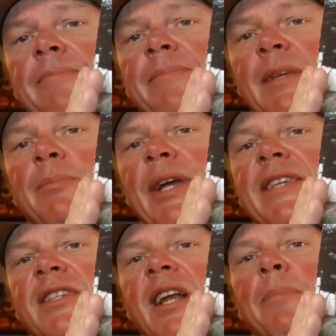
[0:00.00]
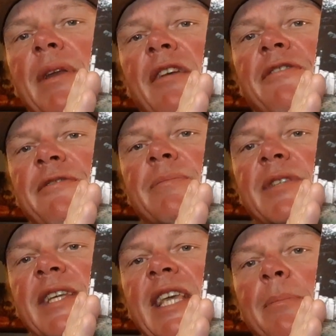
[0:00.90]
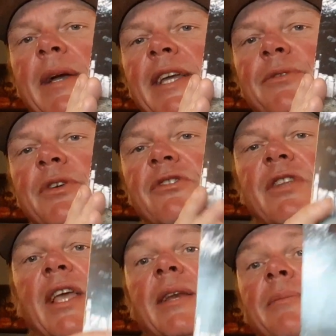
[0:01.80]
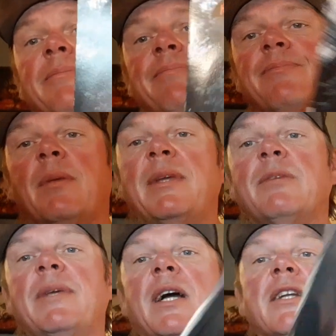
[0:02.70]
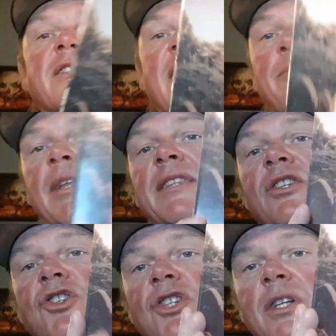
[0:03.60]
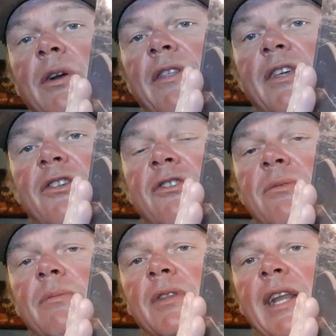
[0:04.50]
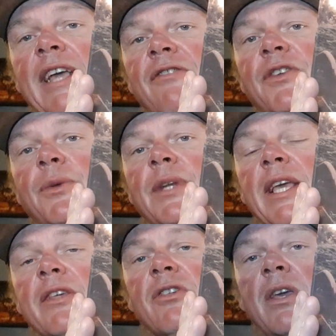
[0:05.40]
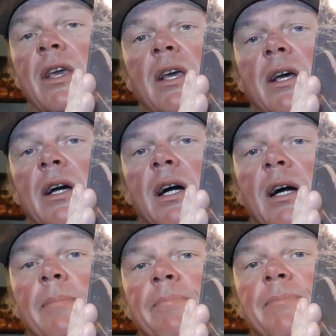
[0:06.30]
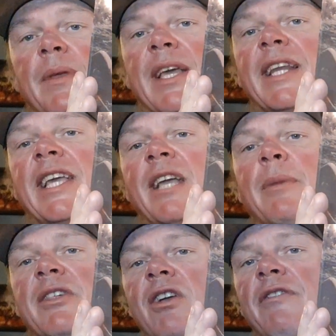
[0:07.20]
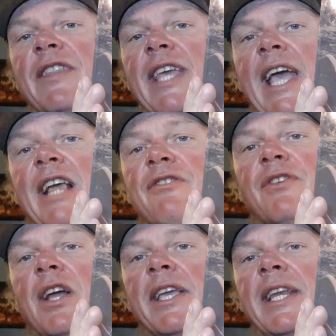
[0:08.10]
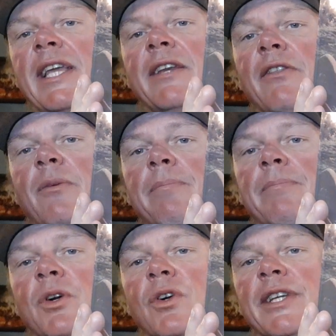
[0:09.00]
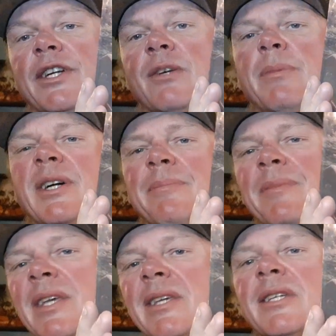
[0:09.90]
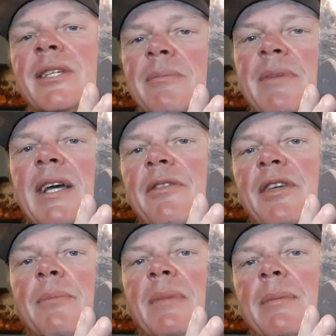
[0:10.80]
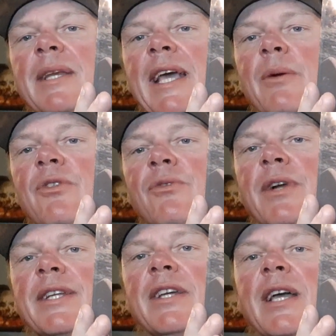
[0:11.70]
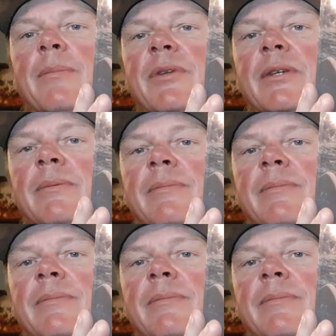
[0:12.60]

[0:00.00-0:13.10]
it breaks it up enough to keep my interest. And I mean, to be honest, I've played the shit out of this the last few days. I'm kind of kicking myself in the ass for not getting into them earlier, but I think maybe now is the right time to